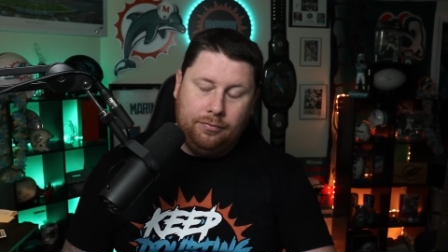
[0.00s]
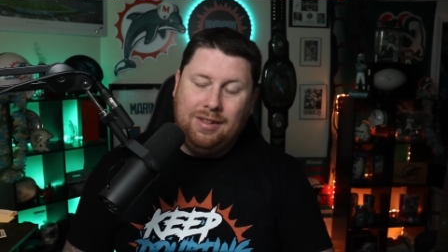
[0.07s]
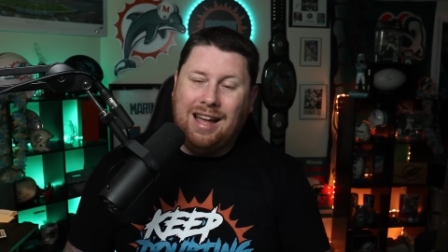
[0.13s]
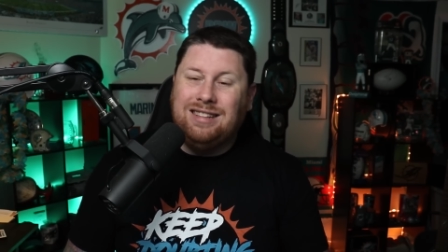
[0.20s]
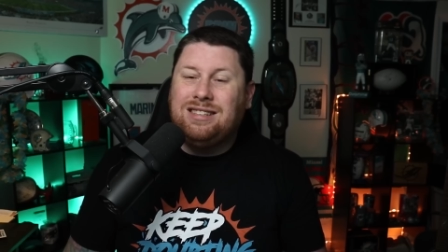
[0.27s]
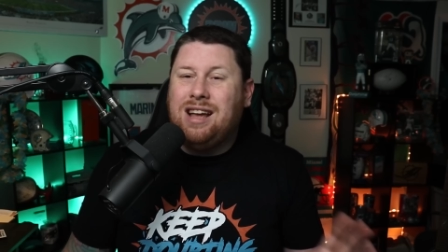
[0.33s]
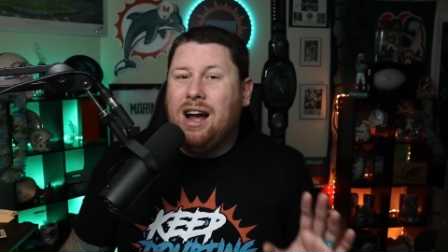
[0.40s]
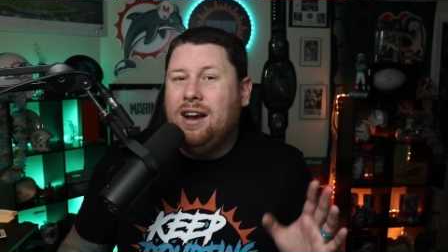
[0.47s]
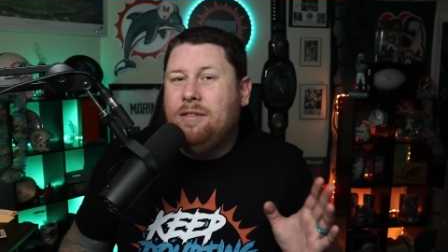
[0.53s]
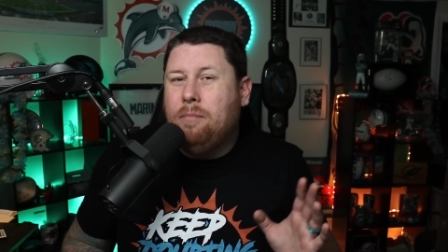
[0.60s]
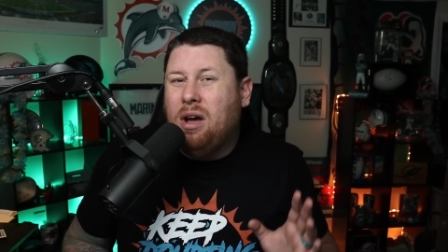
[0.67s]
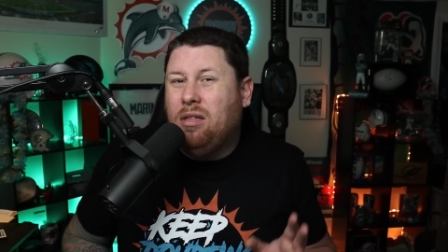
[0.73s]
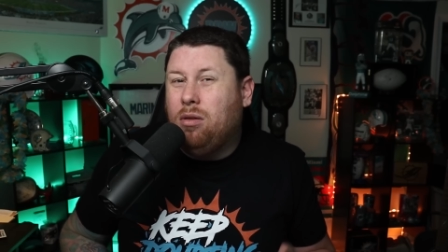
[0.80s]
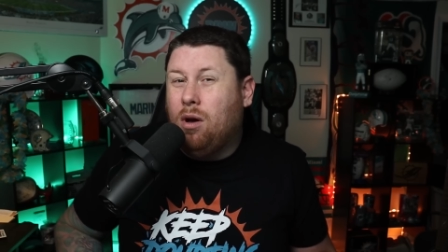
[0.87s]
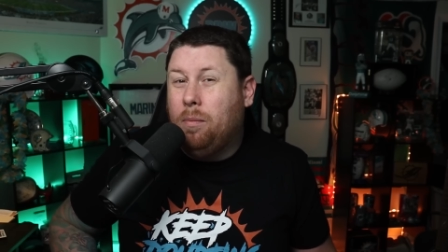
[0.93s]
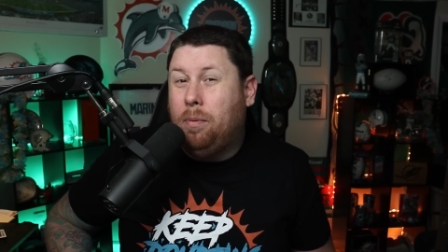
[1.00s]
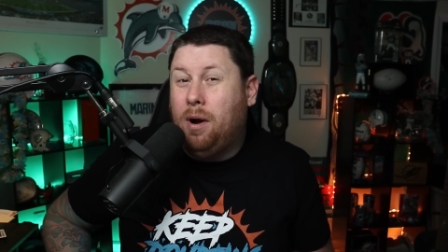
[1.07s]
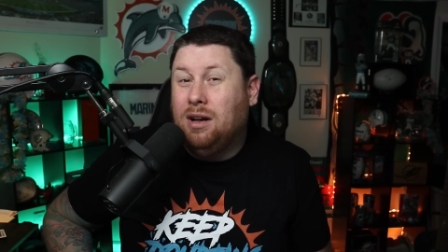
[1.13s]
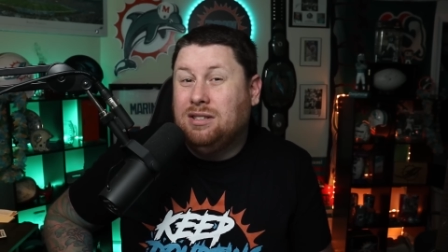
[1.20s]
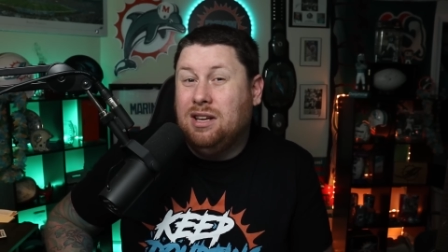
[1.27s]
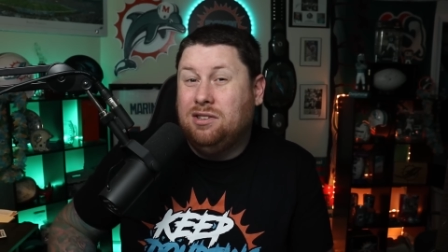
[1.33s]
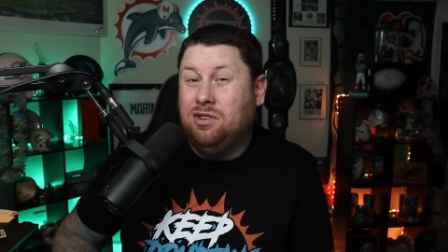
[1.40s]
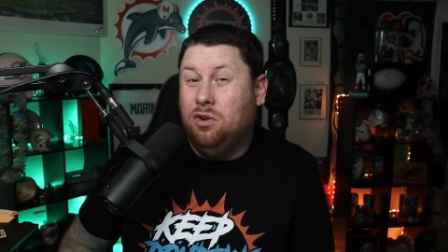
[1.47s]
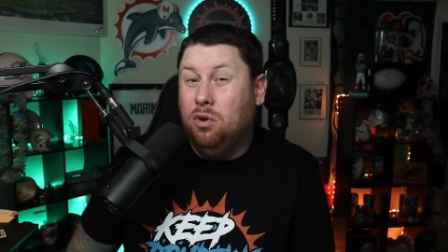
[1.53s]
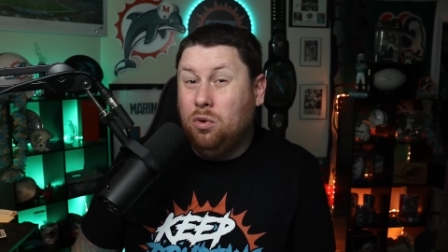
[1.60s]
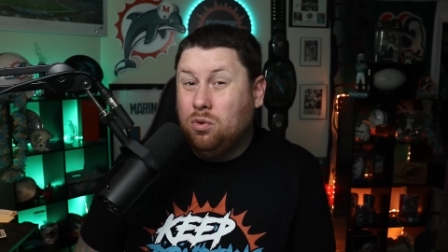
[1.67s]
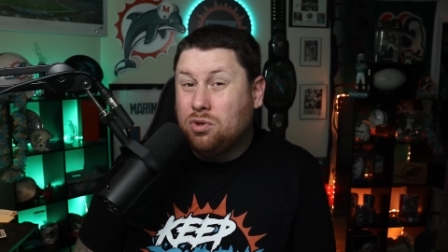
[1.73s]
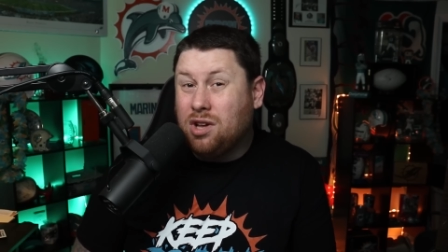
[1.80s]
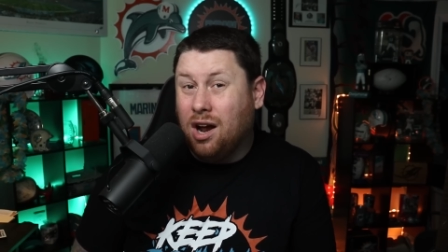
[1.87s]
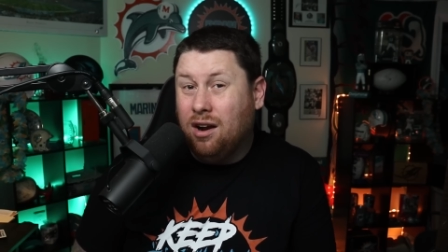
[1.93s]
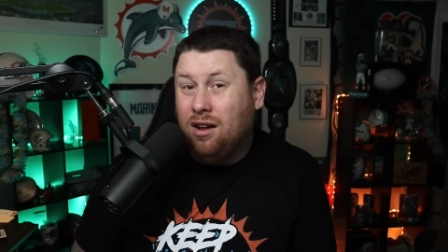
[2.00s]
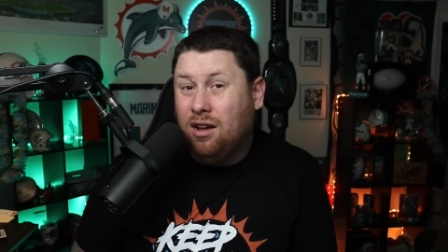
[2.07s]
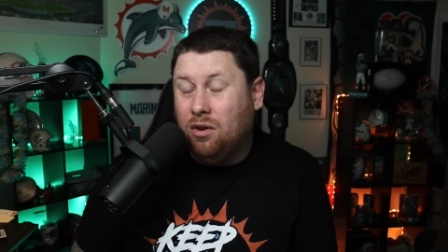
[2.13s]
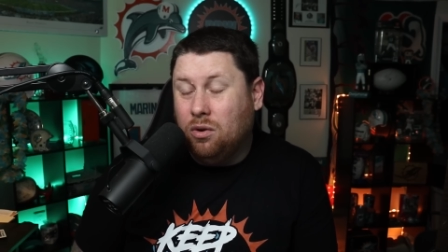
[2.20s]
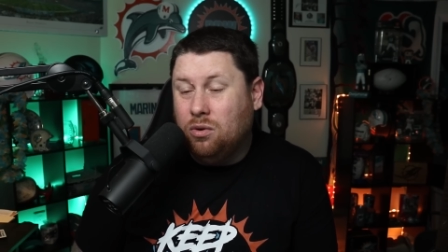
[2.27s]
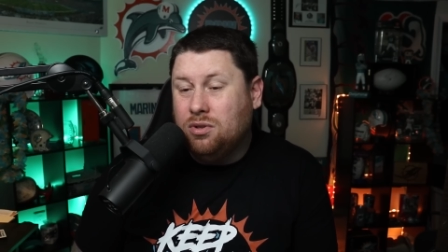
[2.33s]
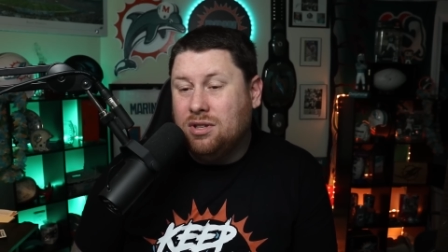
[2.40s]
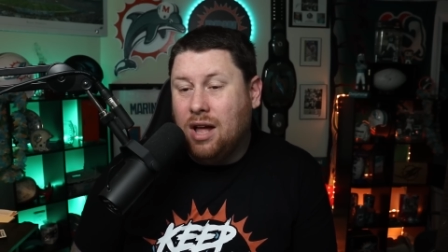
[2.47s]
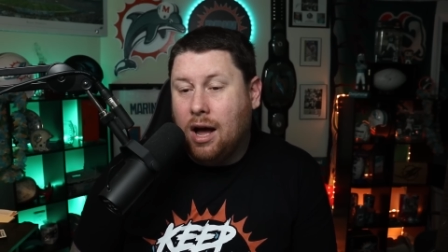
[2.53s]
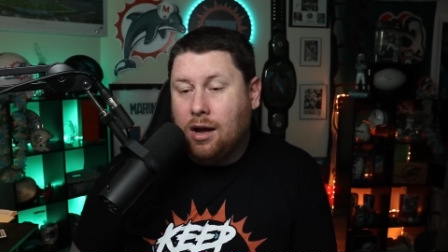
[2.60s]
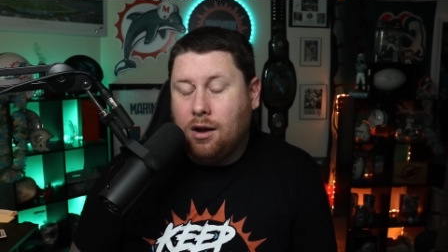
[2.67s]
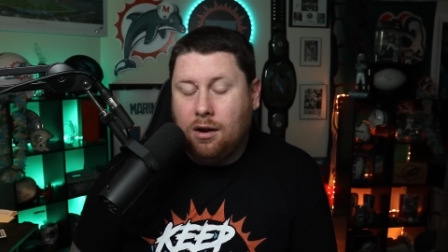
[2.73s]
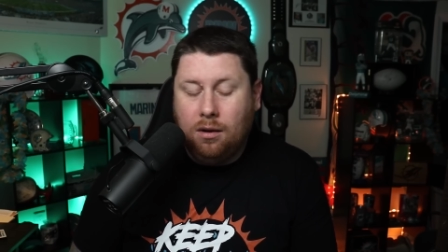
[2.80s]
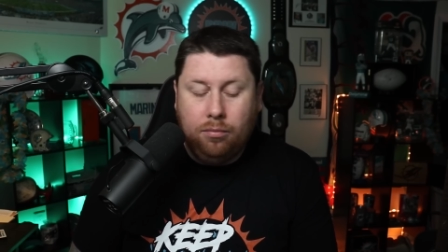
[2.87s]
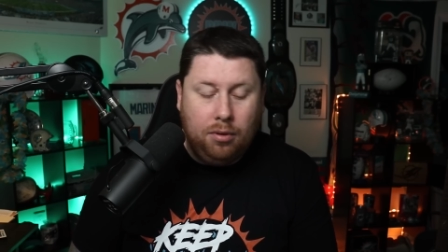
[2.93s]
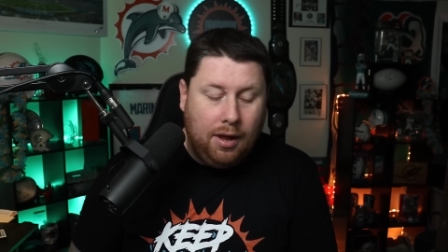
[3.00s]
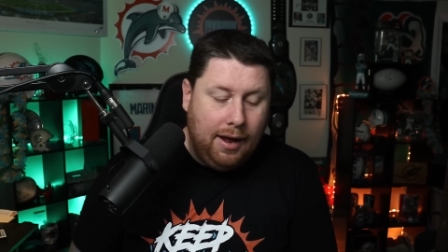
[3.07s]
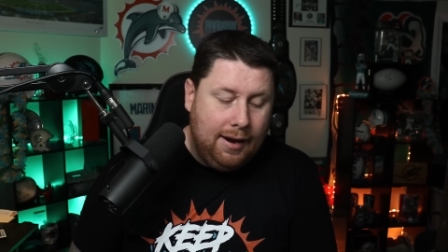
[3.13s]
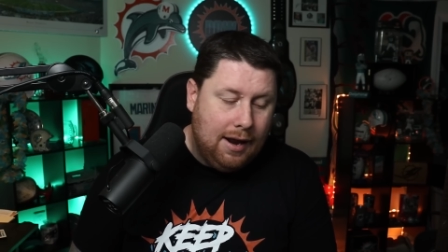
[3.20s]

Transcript: that's kind of my thought process and who's gonna and who's not gonna play.